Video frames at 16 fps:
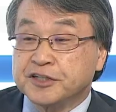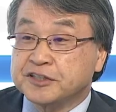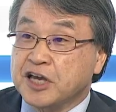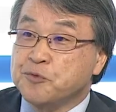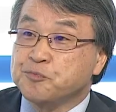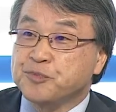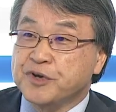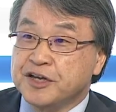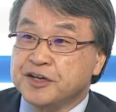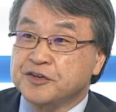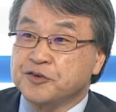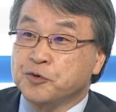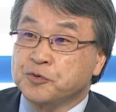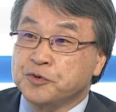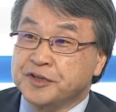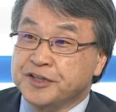the campaign
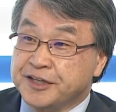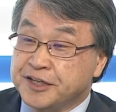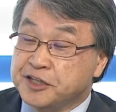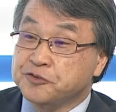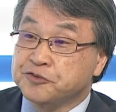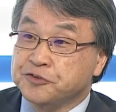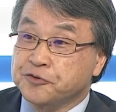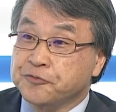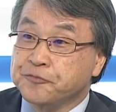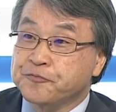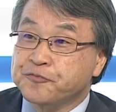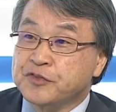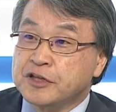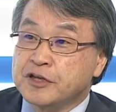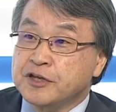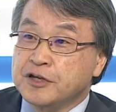of the election,
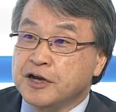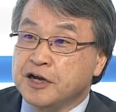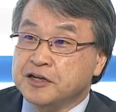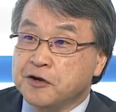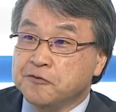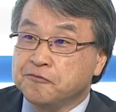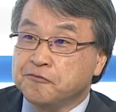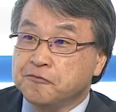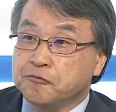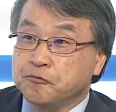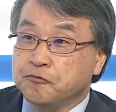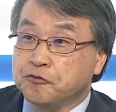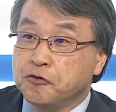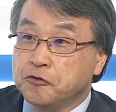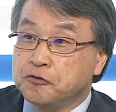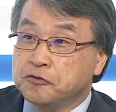I have
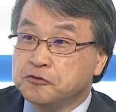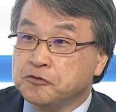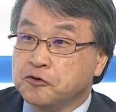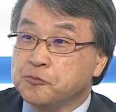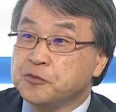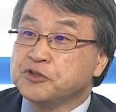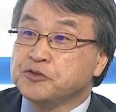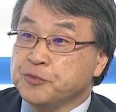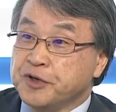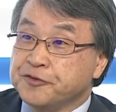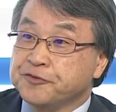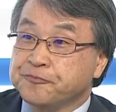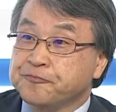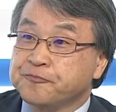four commitments,